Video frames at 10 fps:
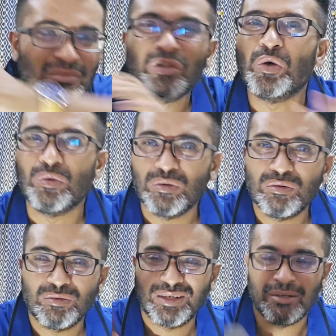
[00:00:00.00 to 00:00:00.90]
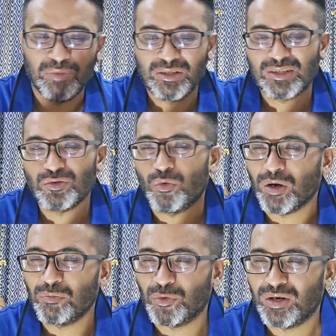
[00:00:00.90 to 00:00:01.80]
No. Uh, let me just go
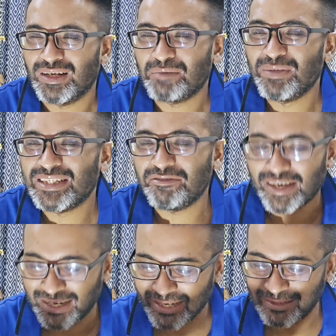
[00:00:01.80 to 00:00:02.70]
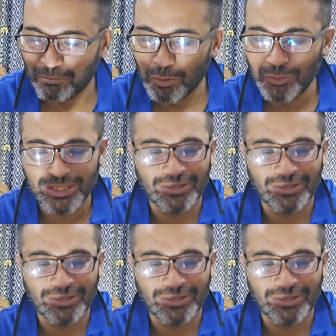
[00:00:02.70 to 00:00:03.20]
one more. Uh, let me see if I can get the boozy,